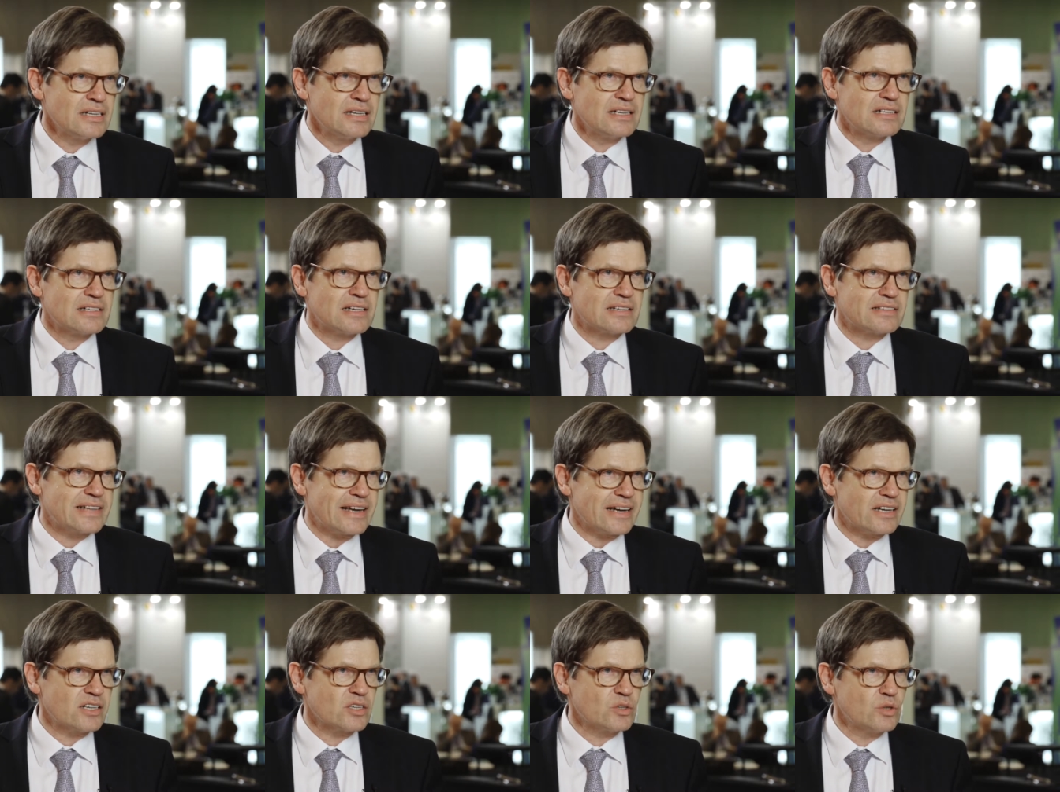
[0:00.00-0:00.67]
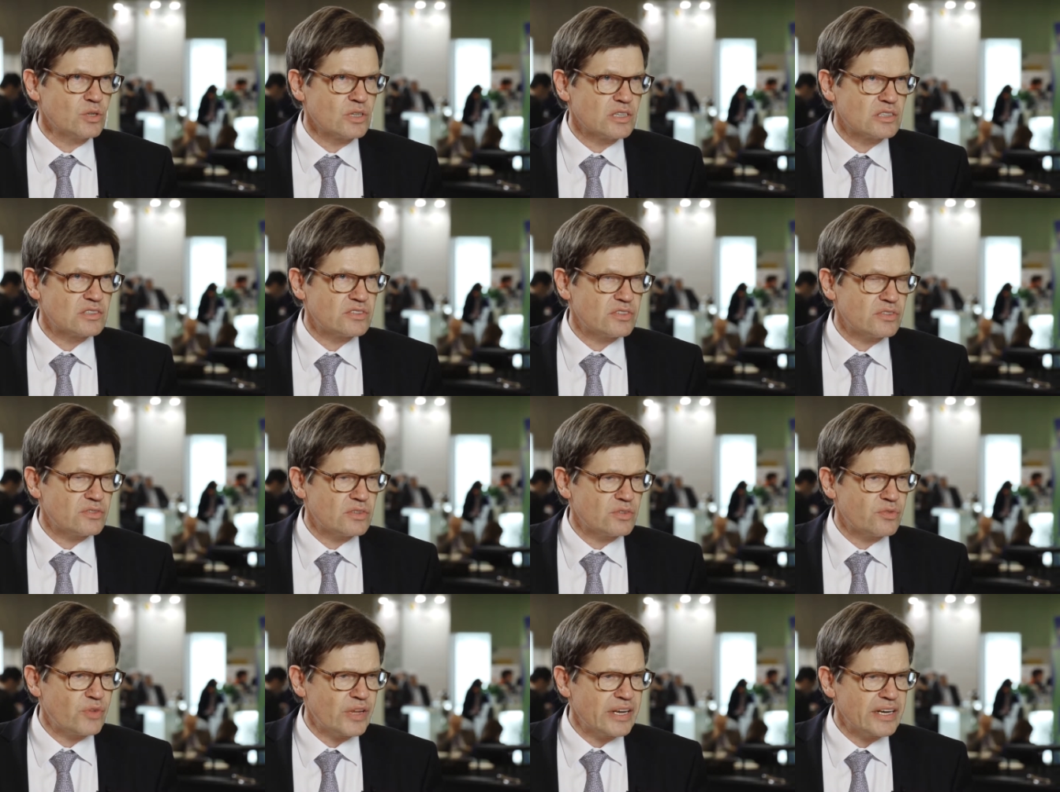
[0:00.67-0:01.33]
The second good
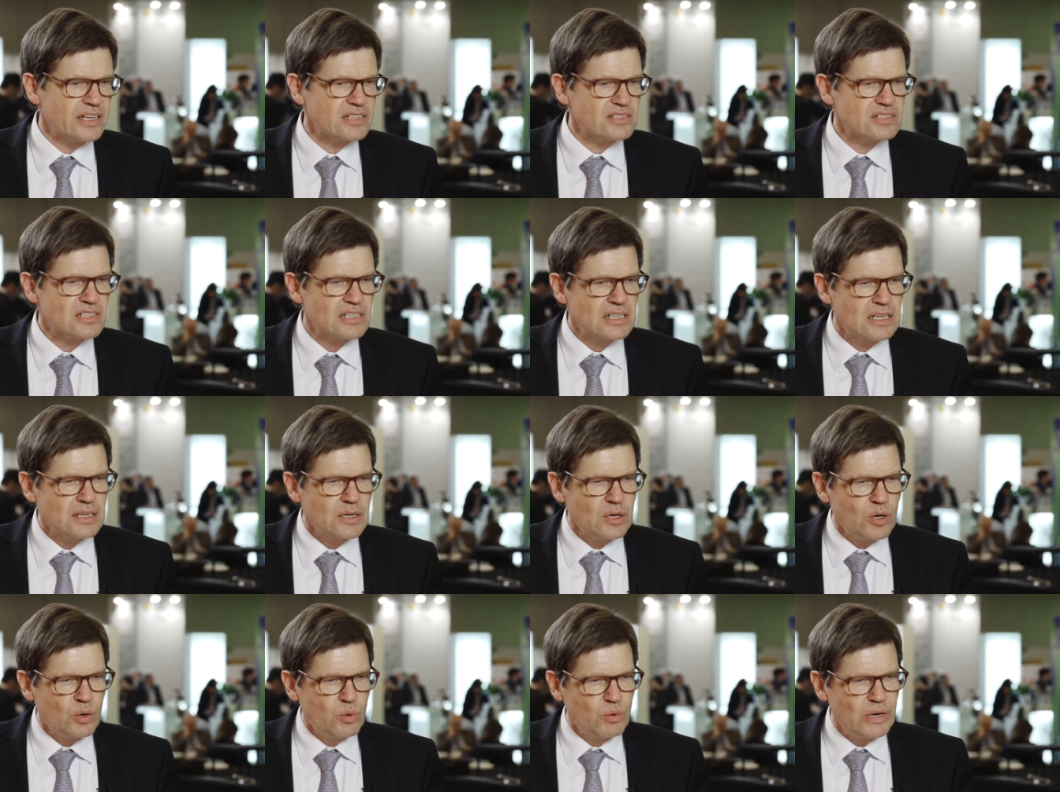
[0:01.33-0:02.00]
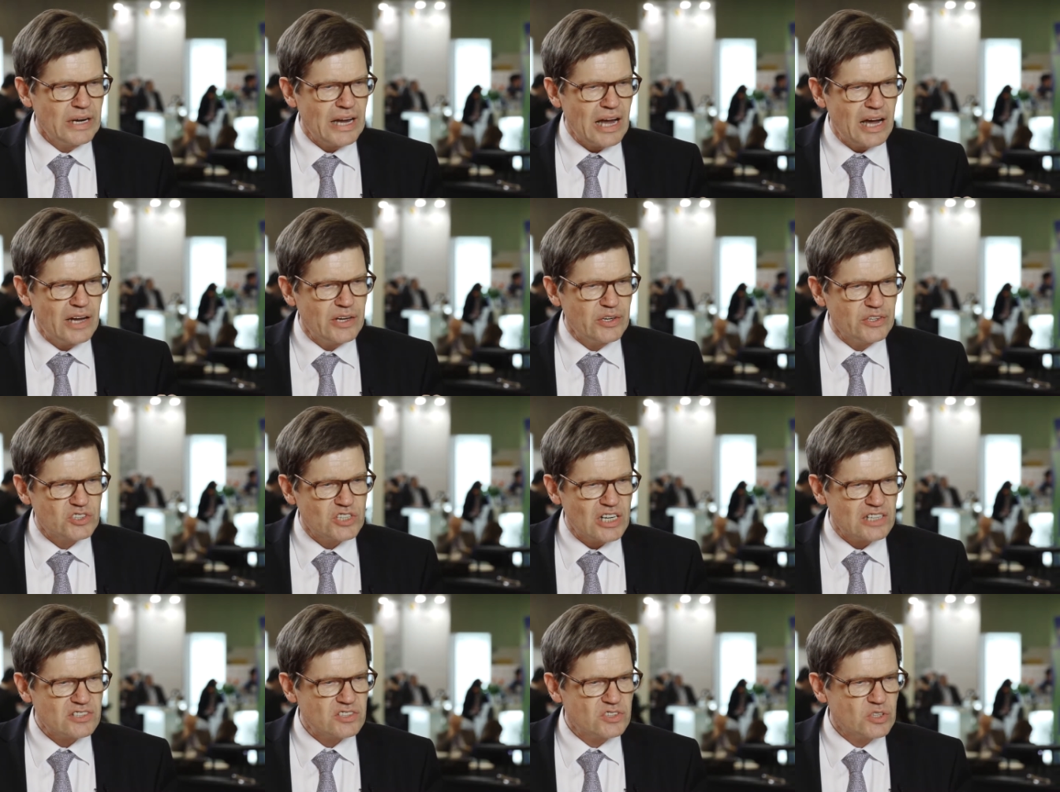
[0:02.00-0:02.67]
thing is we are
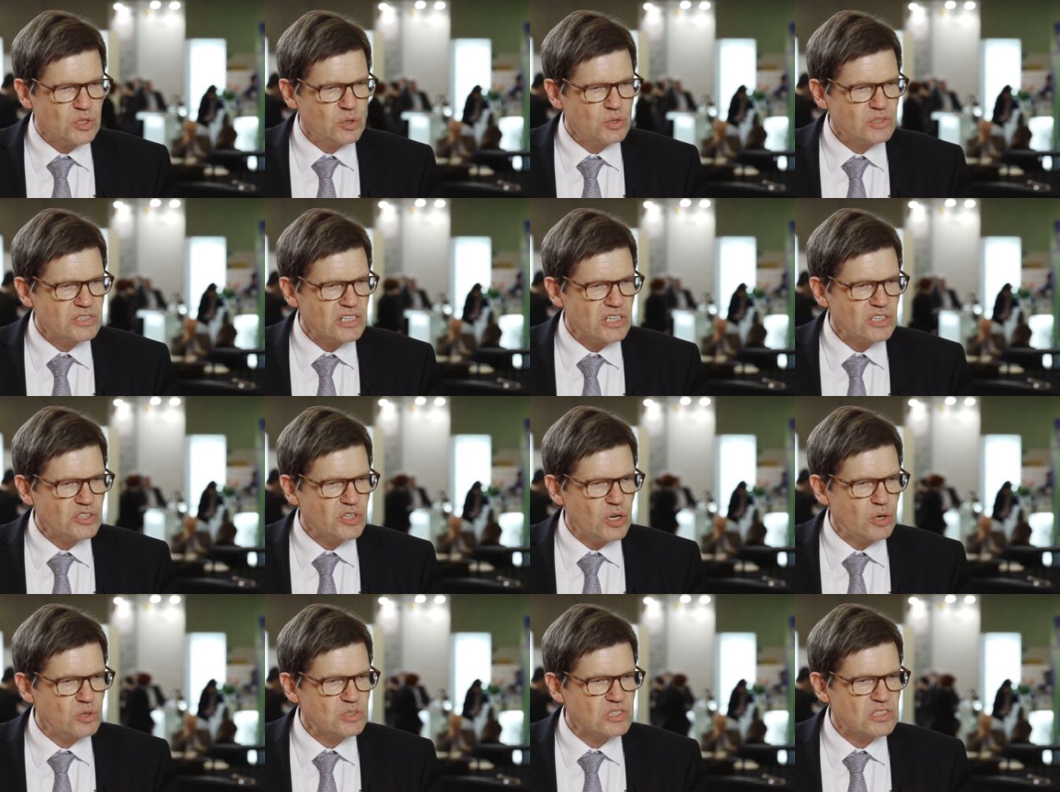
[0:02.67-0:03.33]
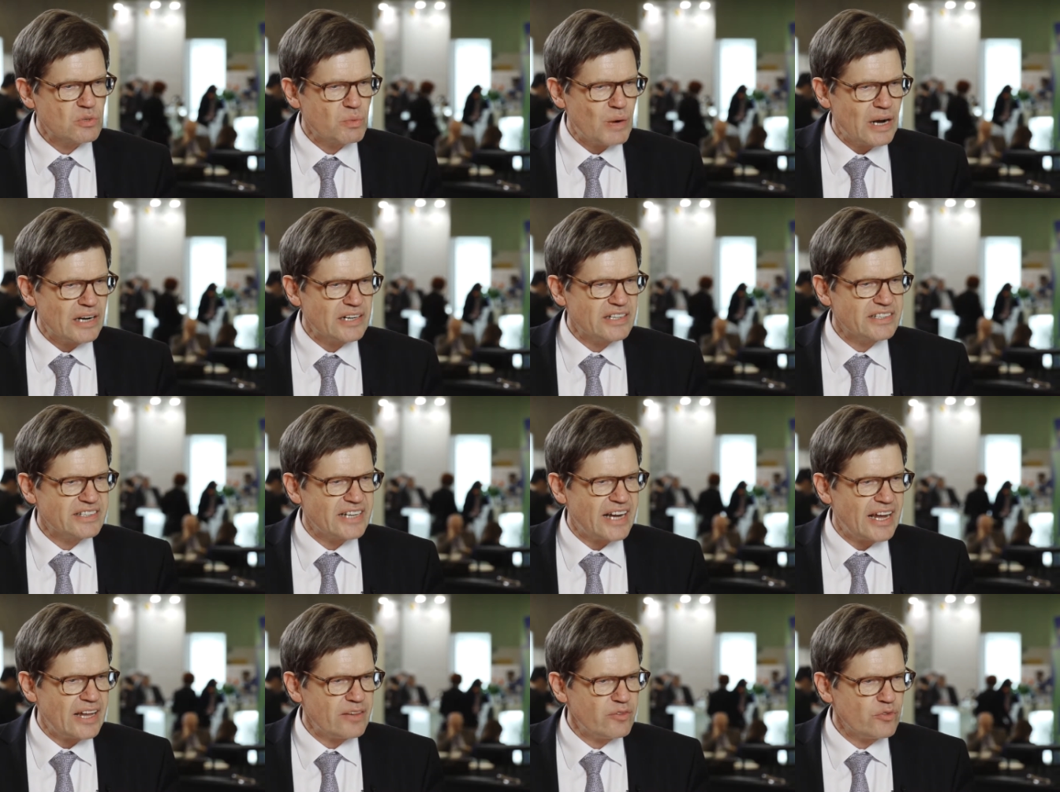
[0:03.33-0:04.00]
just using doses
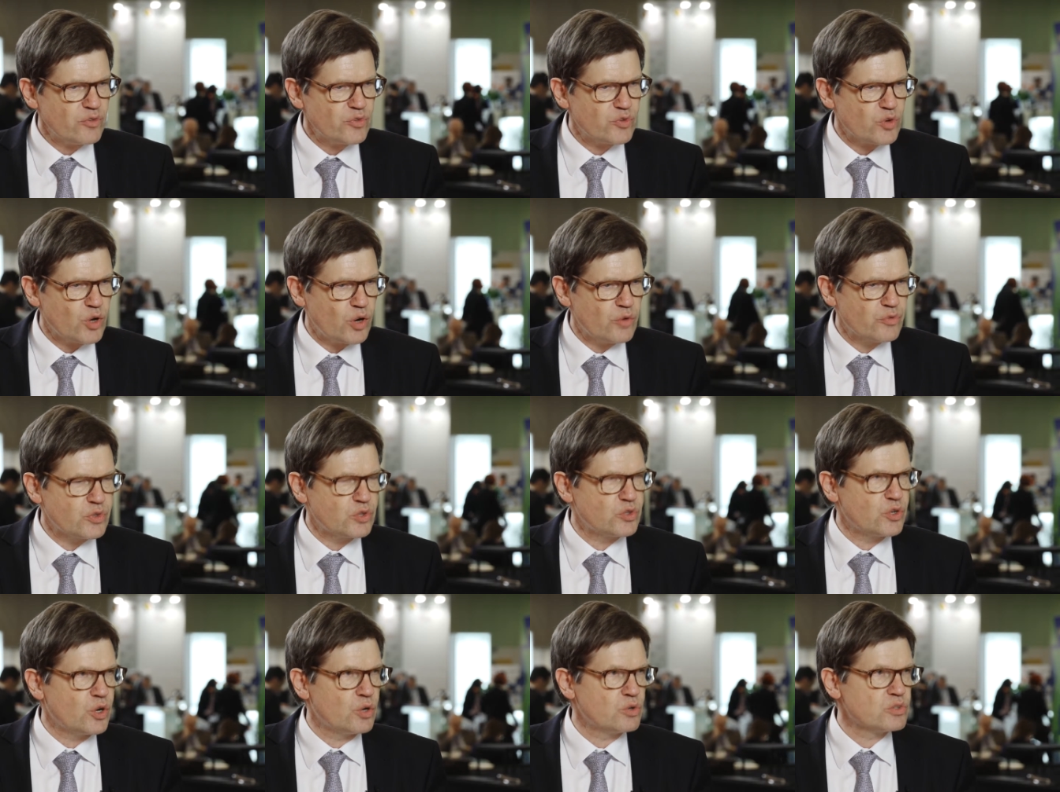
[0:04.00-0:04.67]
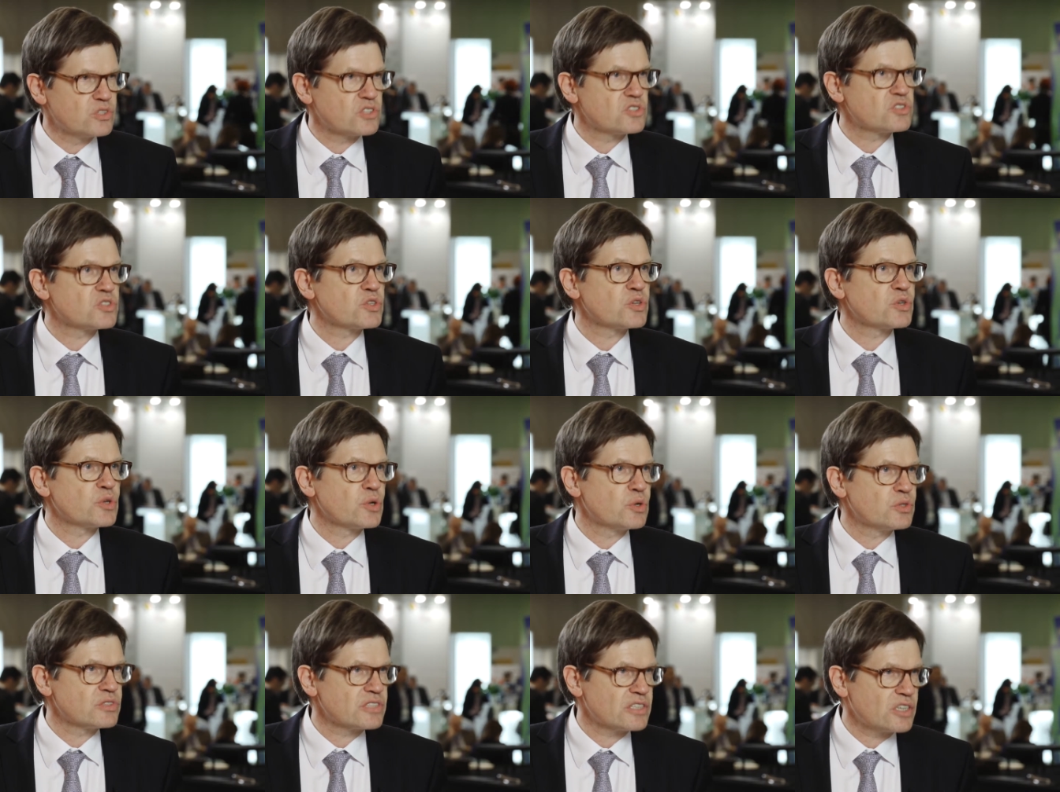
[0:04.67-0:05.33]
1/10 of the doses you
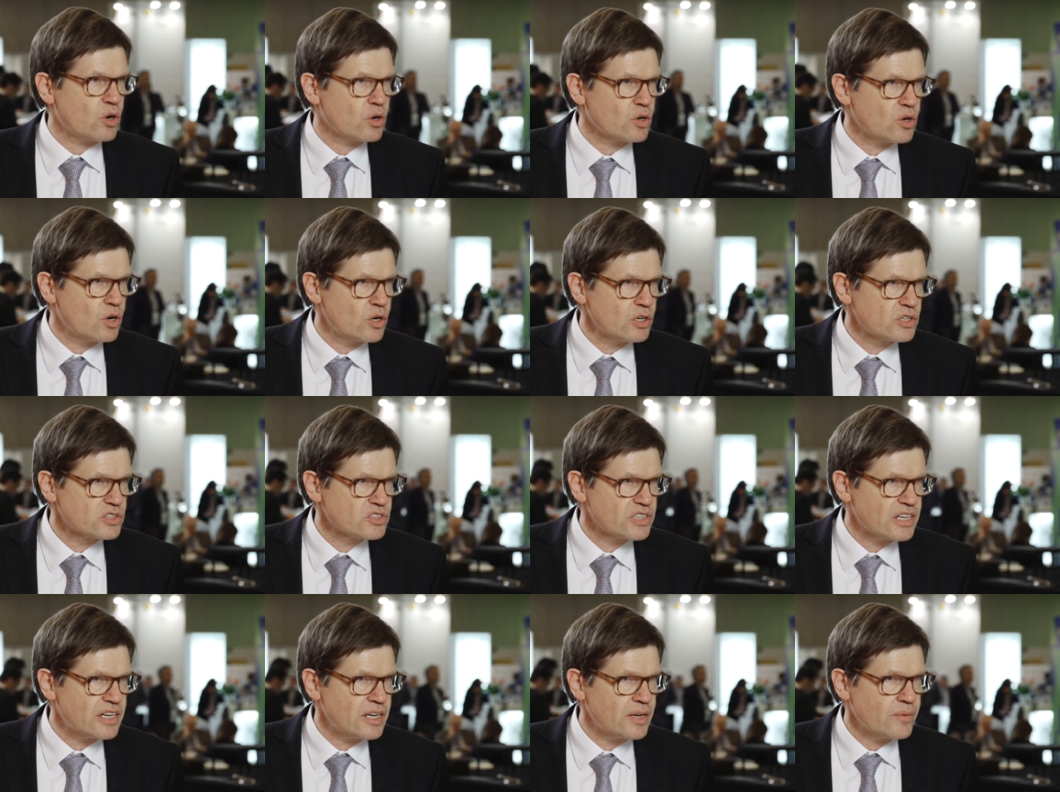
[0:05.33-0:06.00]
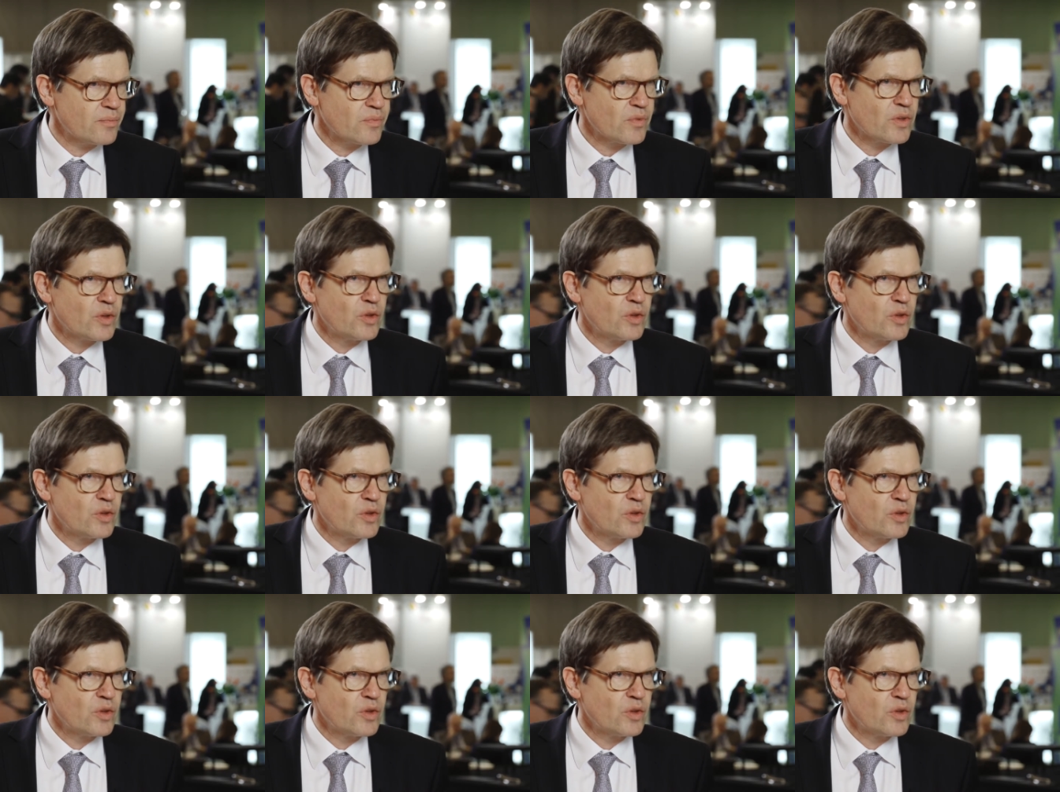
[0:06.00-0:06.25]
use in oncology.